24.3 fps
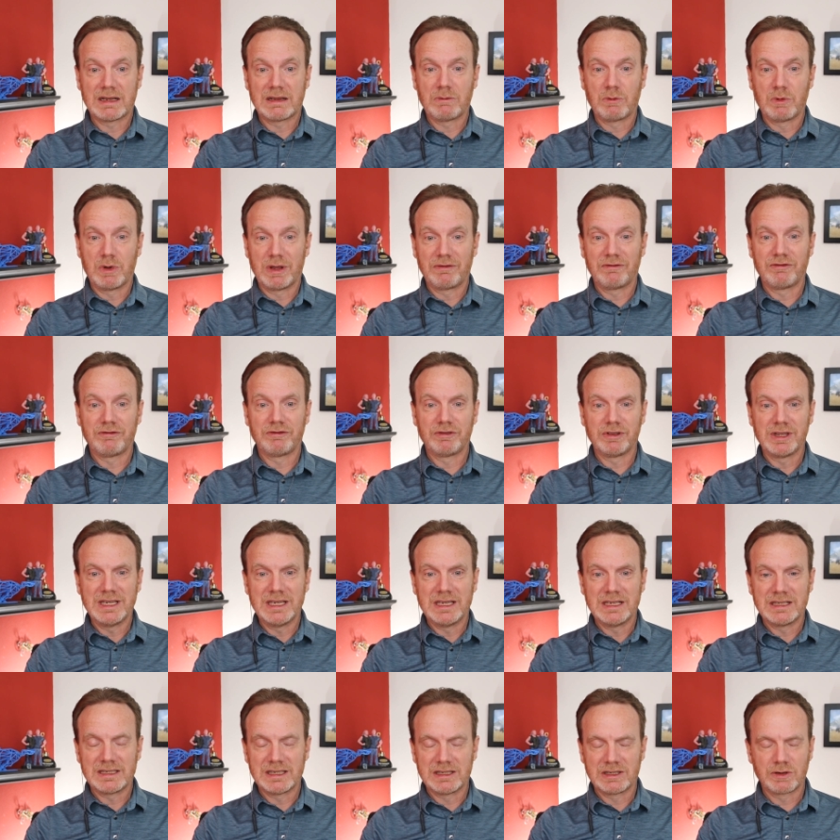with
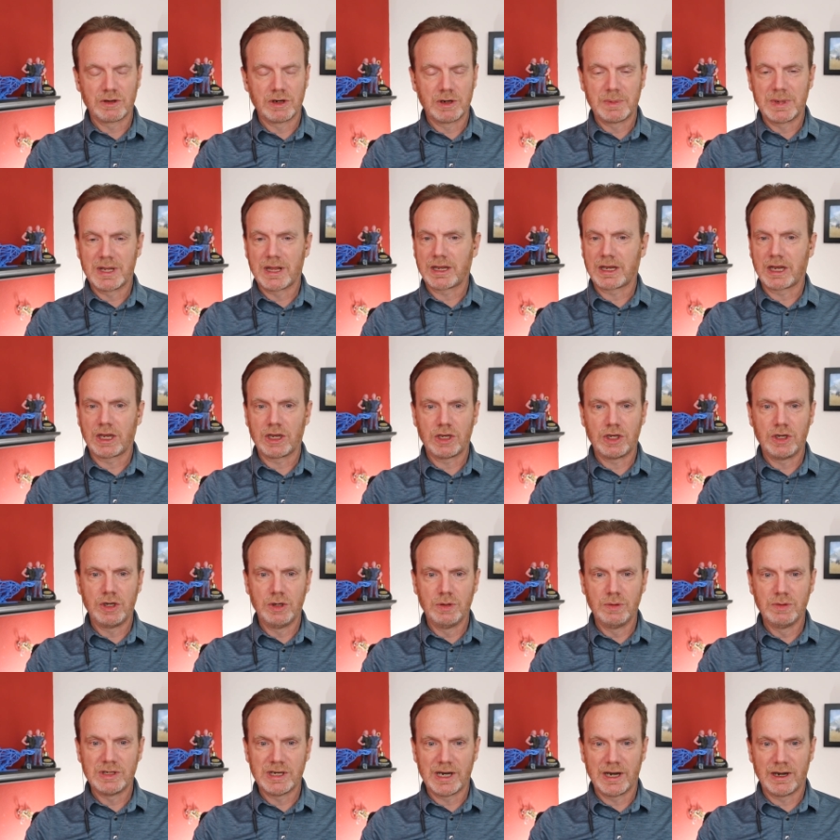fleets is going to be like a
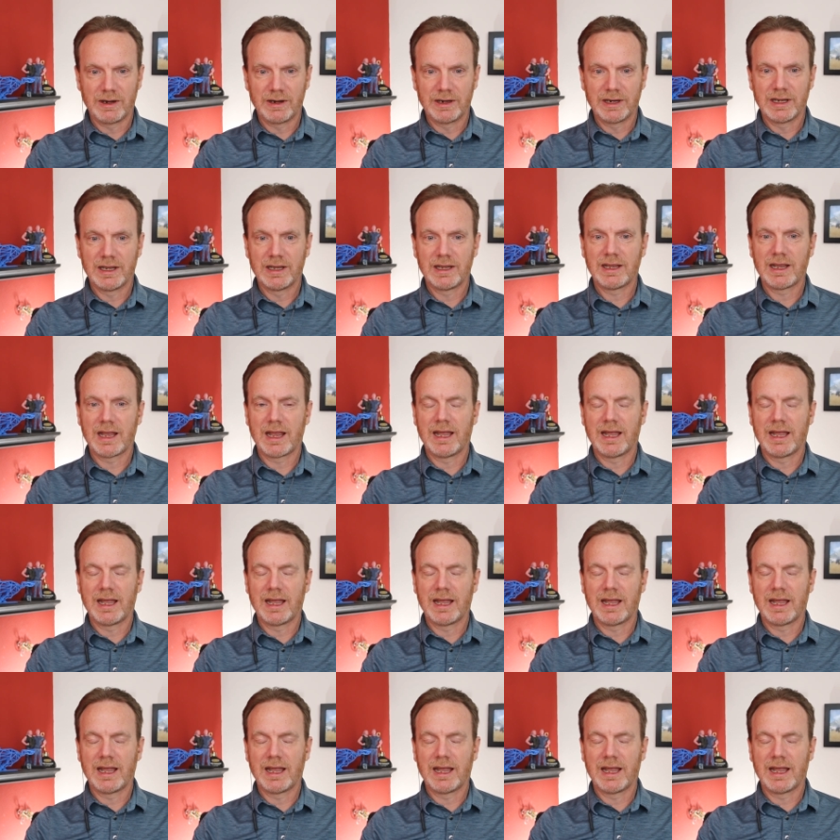huge area,